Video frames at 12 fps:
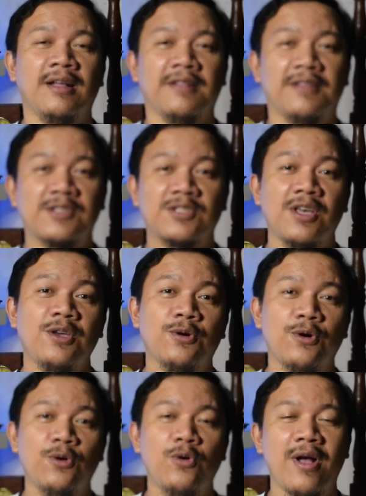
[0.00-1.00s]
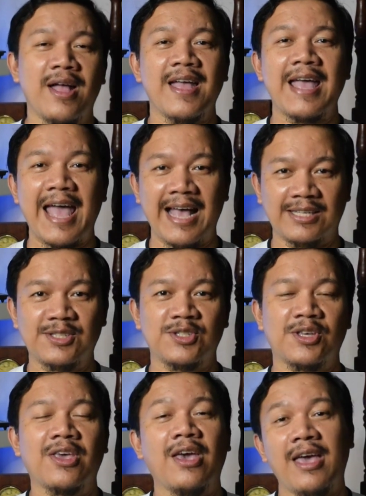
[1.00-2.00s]
the Seiko
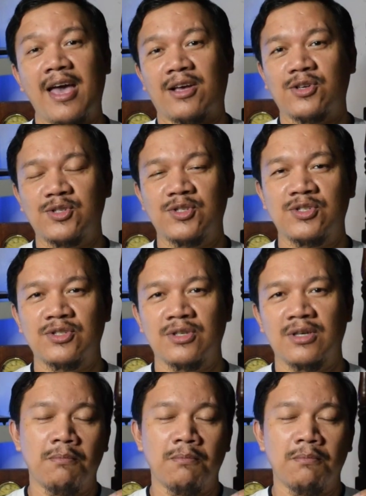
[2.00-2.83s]
SKX.